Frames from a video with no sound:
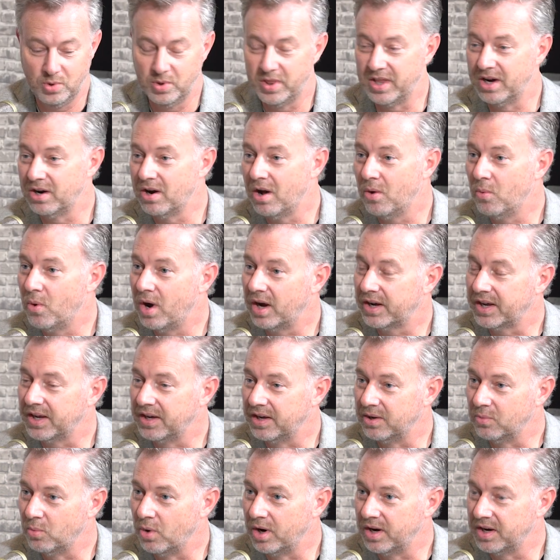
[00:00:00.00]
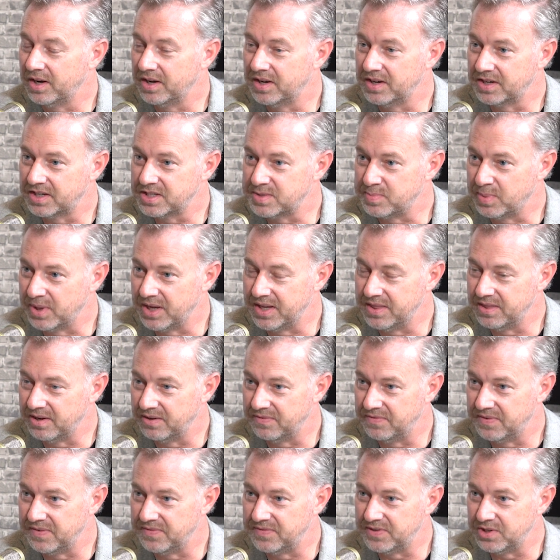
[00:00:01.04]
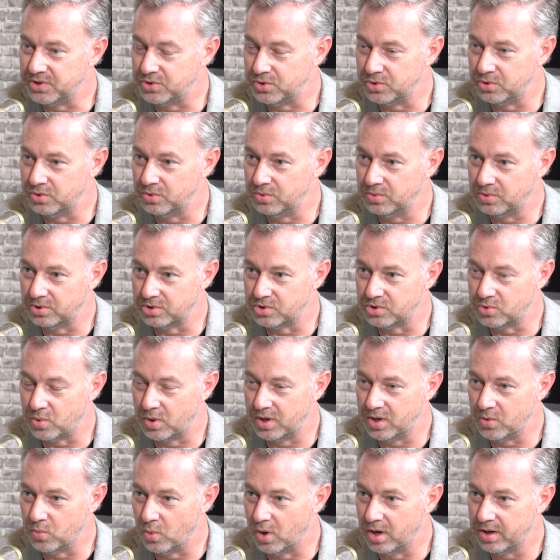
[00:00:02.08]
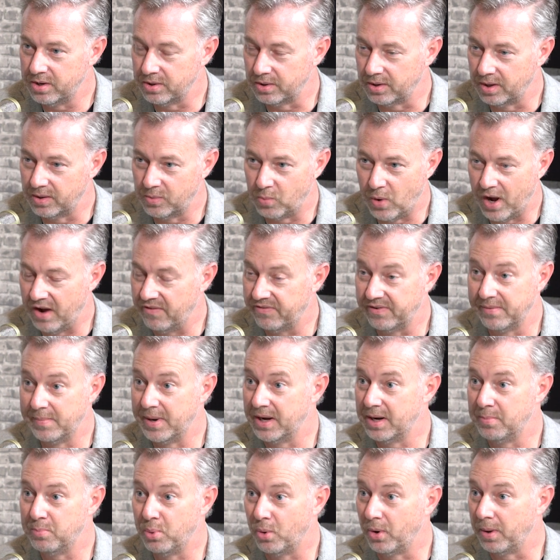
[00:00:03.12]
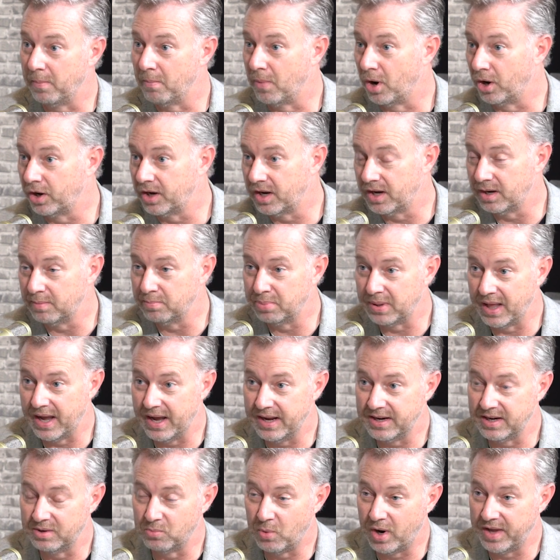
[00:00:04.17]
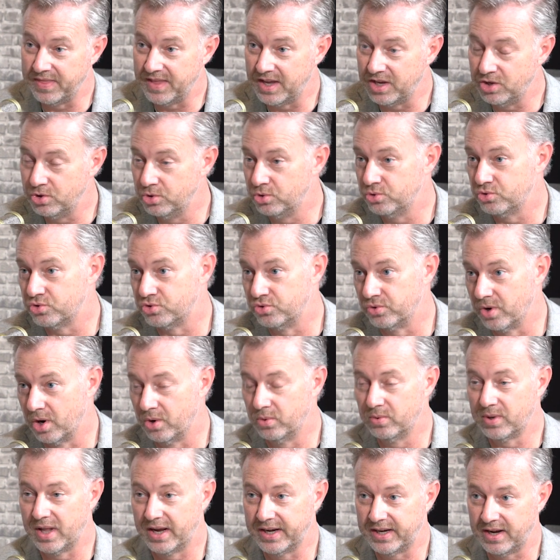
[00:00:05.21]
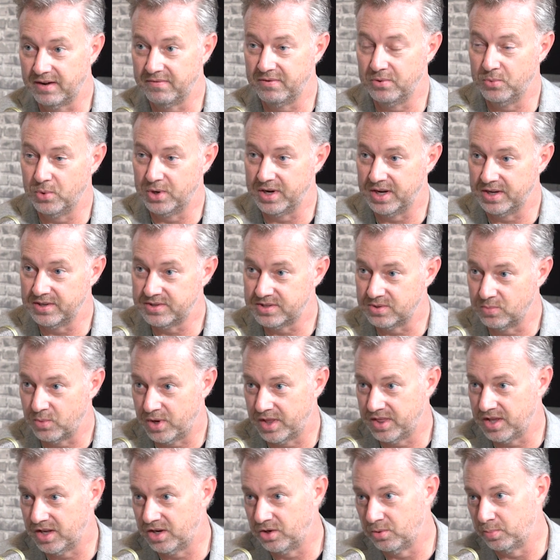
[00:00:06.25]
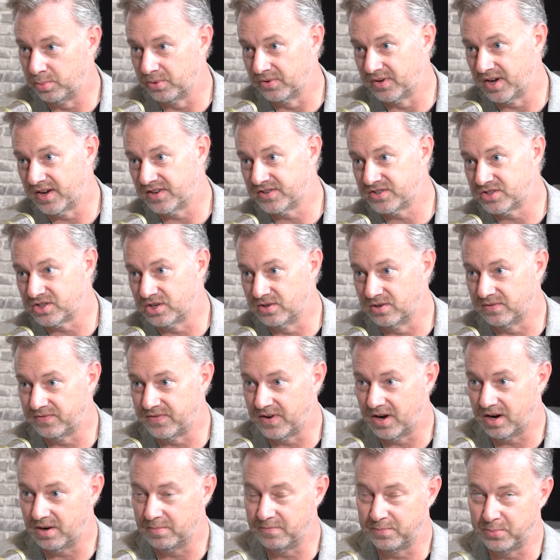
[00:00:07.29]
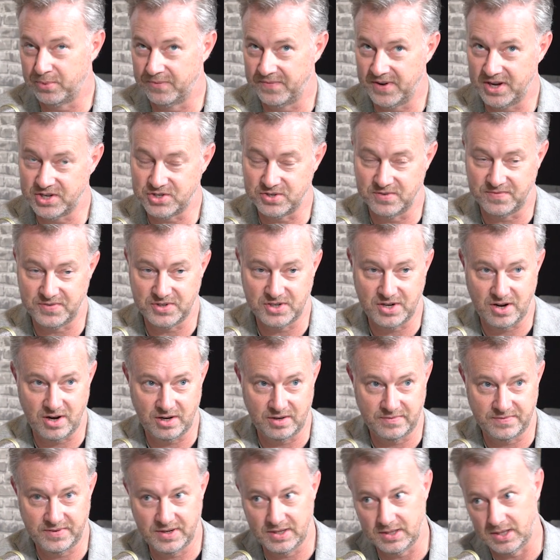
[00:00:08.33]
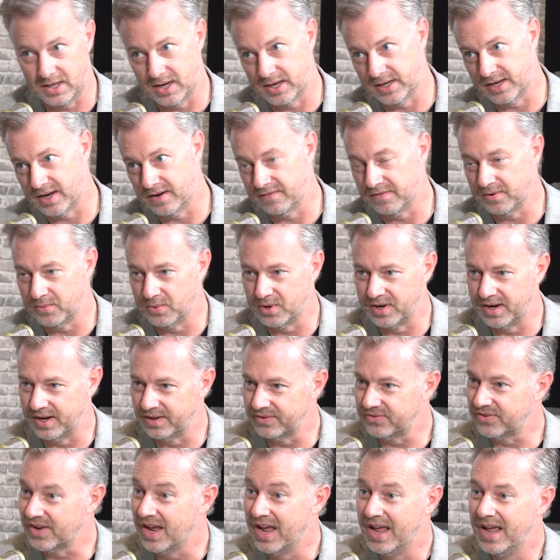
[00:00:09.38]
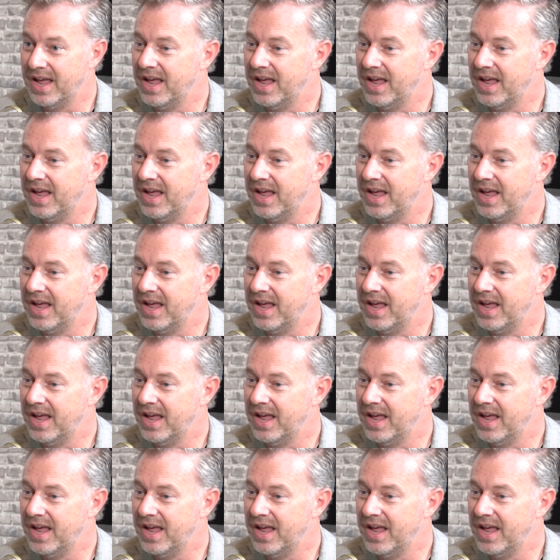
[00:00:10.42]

Well, they're all walking in wanting to explain their 52 or 21 or however many point marketing plan, and why they use drone like everyone else, and why they do professional photography like everyone else.